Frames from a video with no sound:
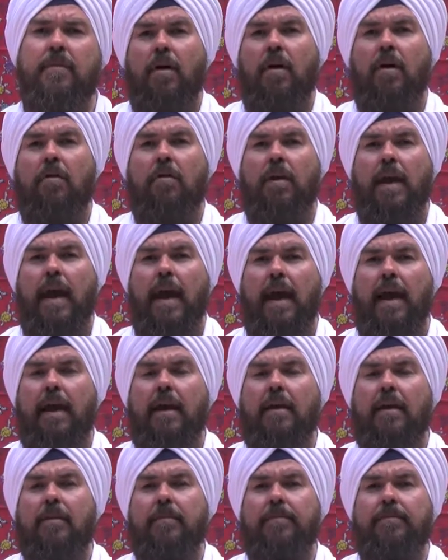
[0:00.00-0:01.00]

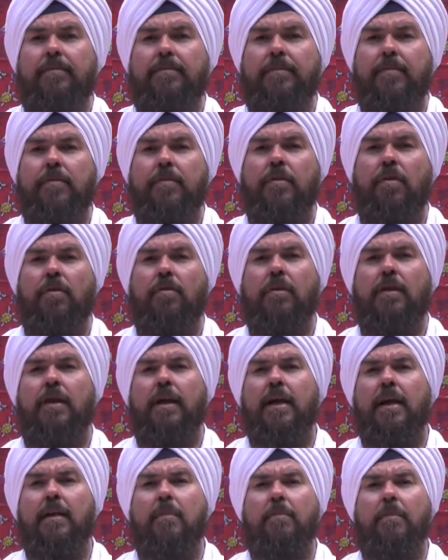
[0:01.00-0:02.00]
Okay, so
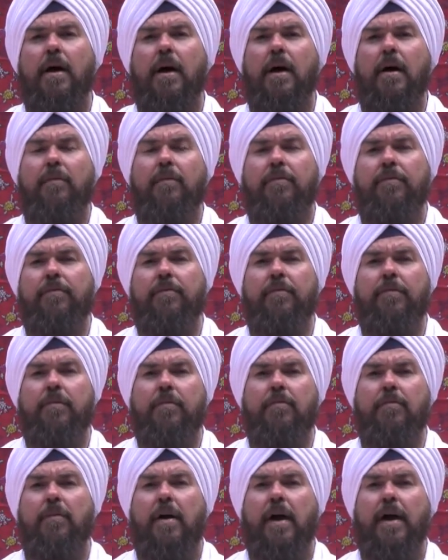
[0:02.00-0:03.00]
click above
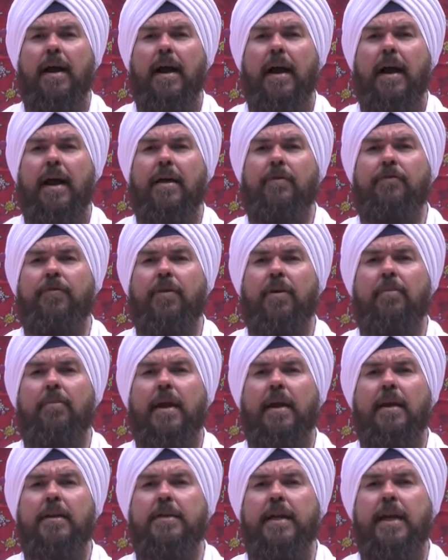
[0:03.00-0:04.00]
my head for a
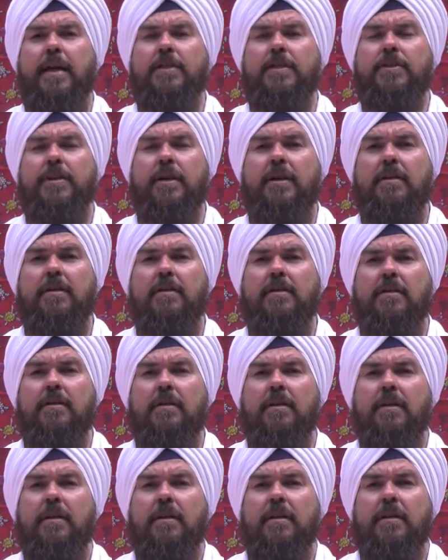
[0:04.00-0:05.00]
meditation
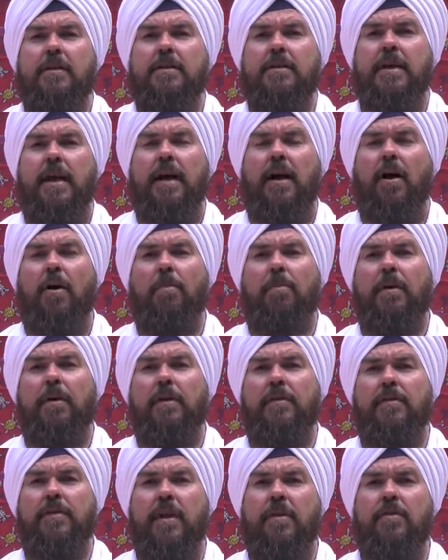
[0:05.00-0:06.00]
to help and
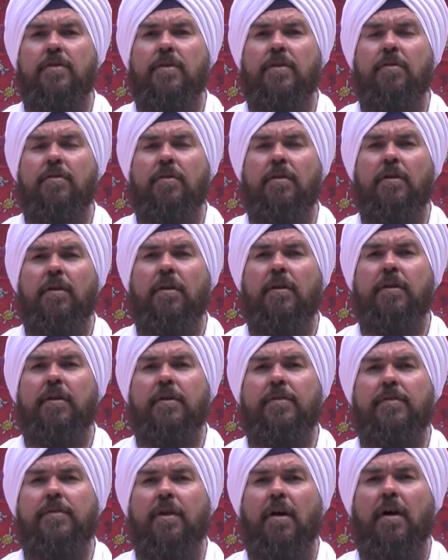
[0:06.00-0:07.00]
assist you during
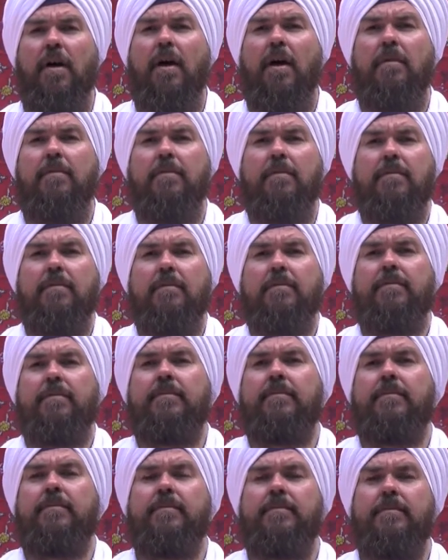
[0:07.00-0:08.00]
this time.
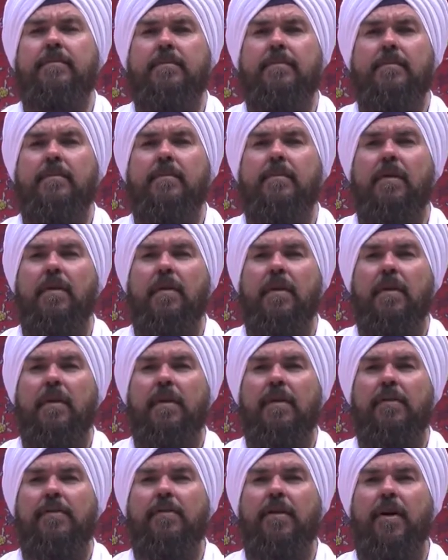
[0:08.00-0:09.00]

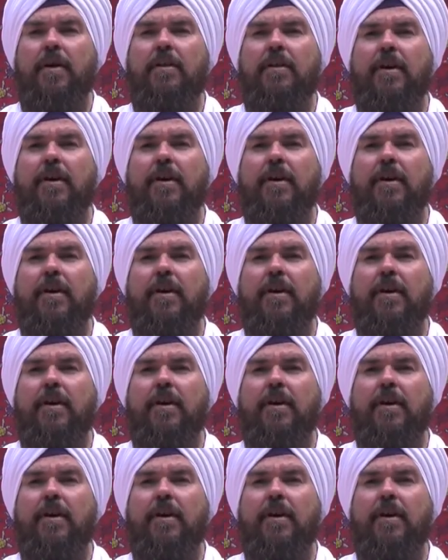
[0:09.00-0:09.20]
Sat